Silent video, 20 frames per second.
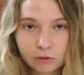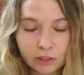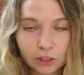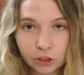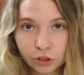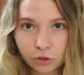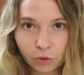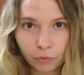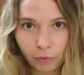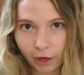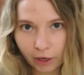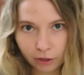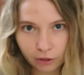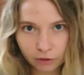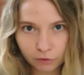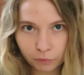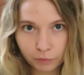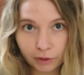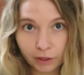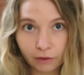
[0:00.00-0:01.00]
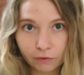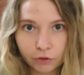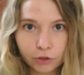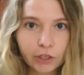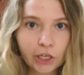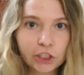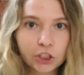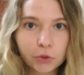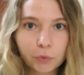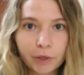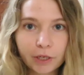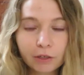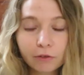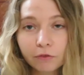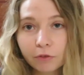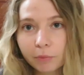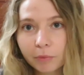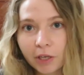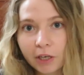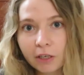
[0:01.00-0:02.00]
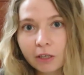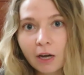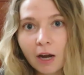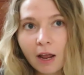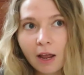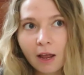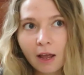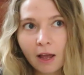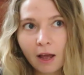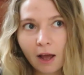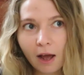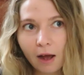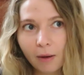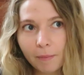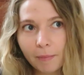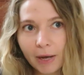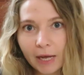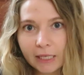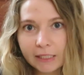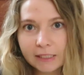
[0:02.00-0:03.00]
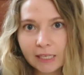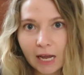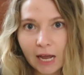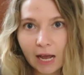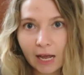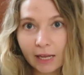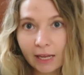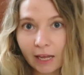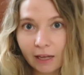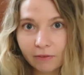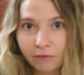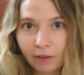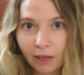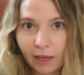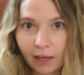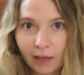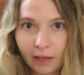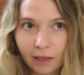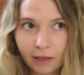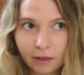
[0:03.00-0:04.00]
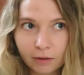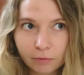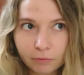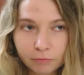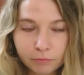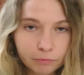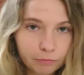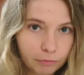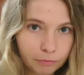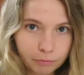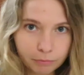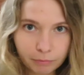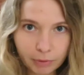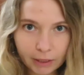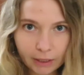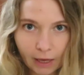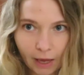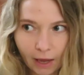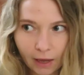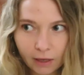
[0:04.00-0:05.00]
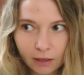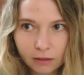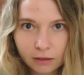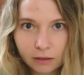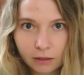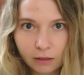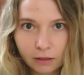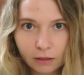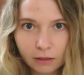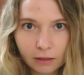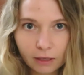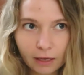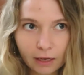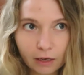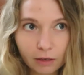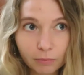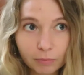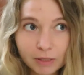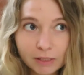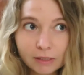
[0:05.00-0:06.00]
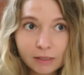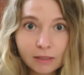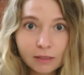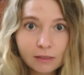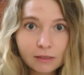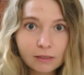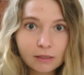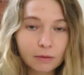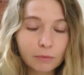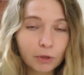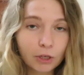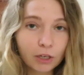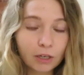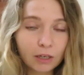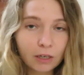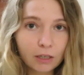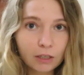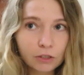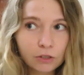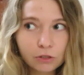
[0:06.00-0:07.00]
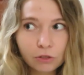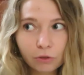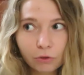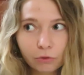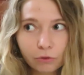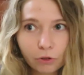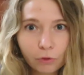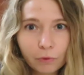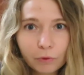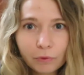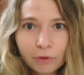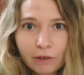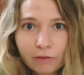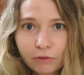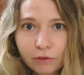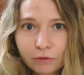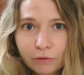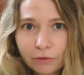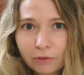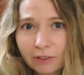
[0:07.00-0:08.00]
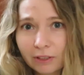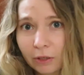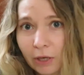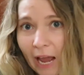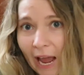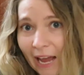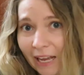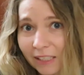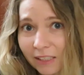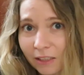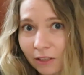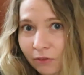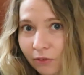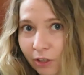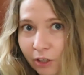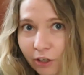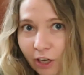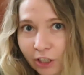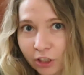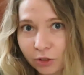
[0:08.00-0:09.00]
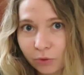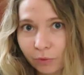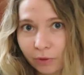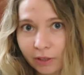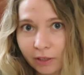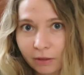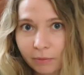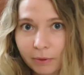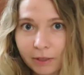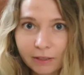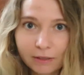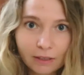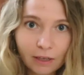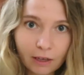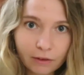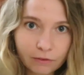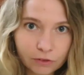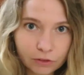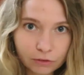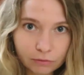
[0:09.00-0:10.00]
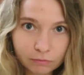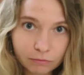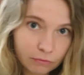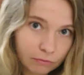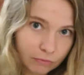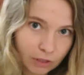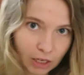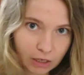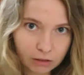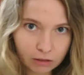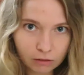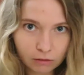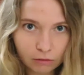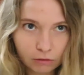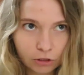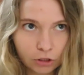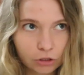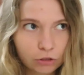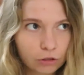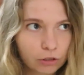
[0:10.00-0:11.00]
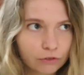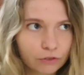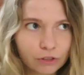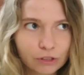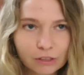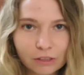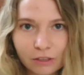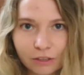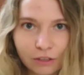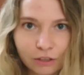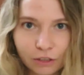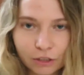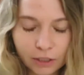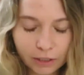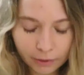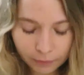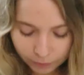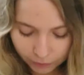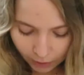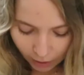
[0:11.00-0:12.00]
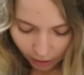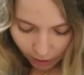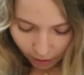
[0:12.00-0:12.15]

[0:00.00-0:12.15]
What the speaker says: there's no record of me ever graduating from there, but I have a BA in business and marketing, so no one would ever ask if I graduated because I have a university degree.